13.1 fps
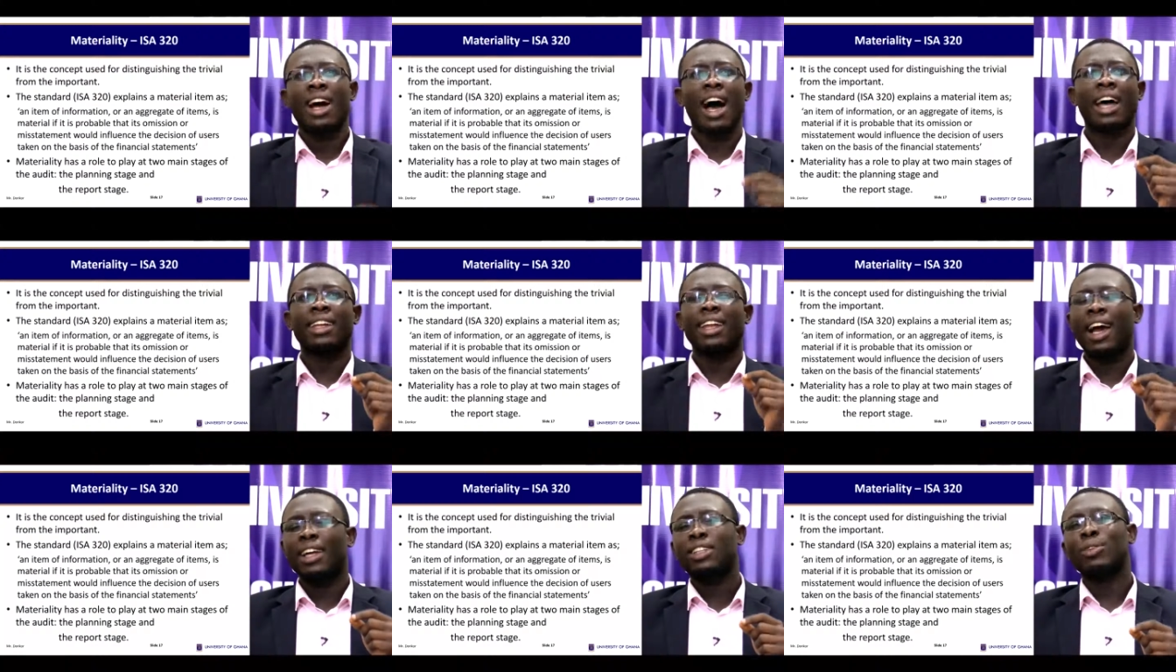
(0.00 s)
an
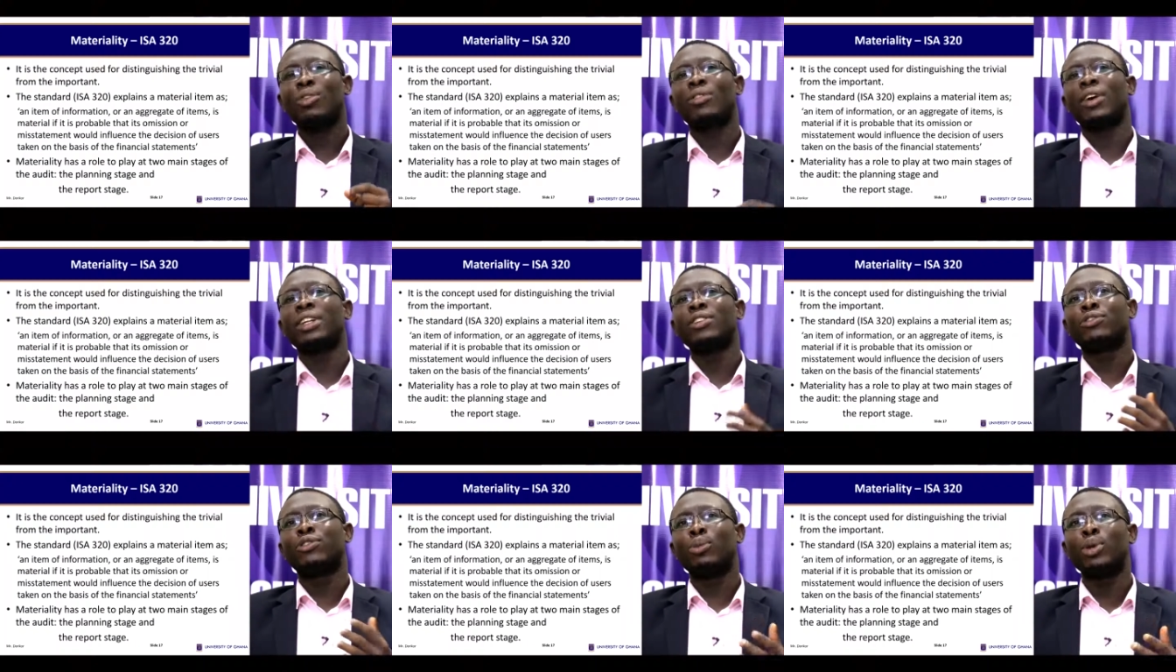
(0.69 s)
item of an
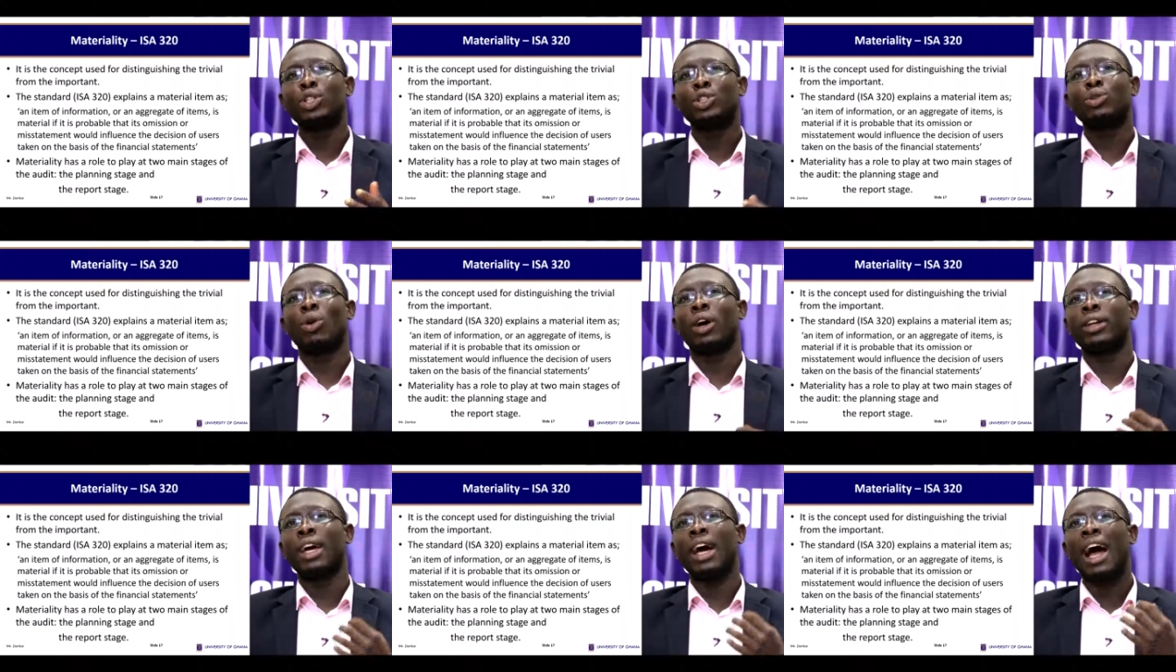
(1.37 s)
information or
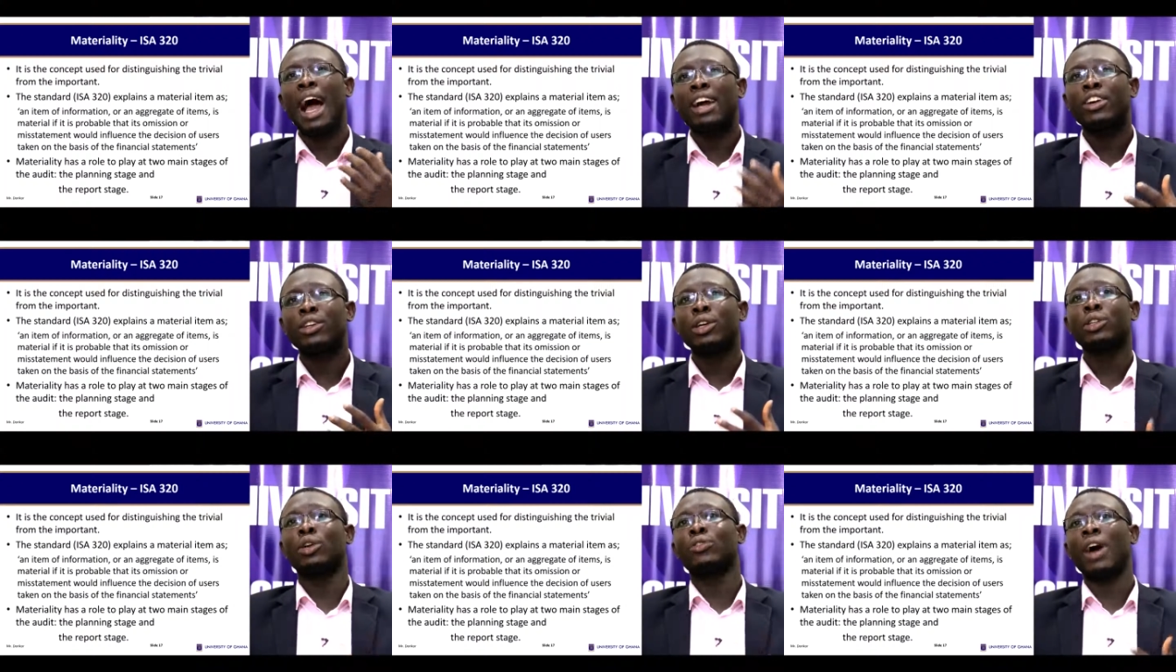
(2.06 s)
an
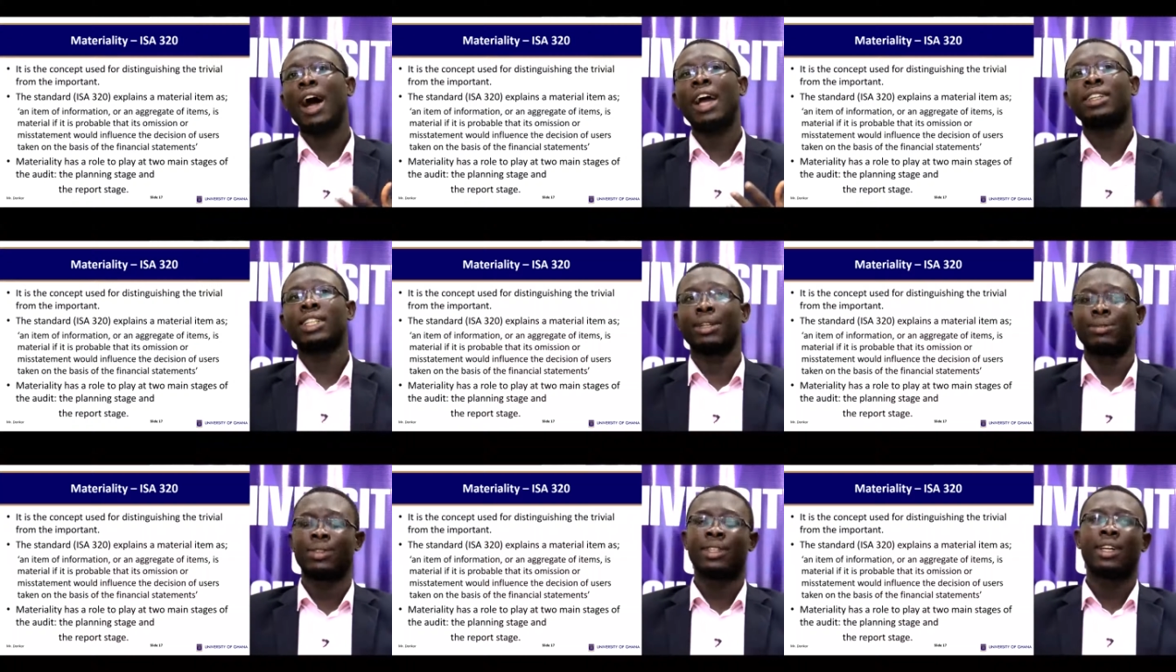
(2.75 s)
aggregate of
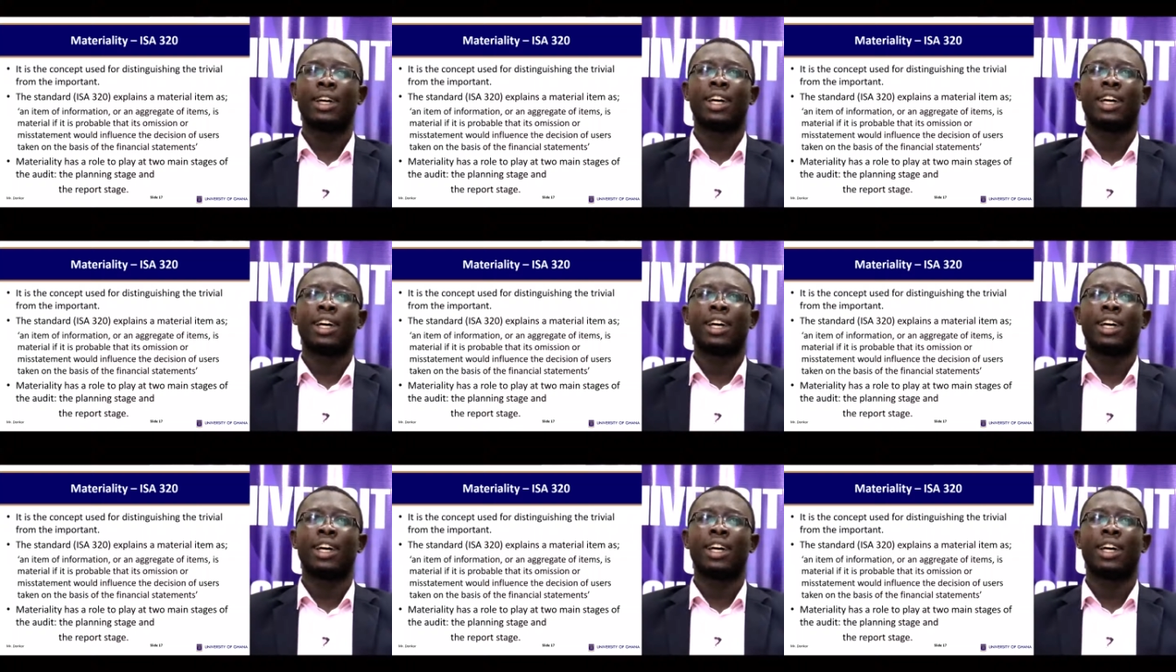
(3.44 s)
items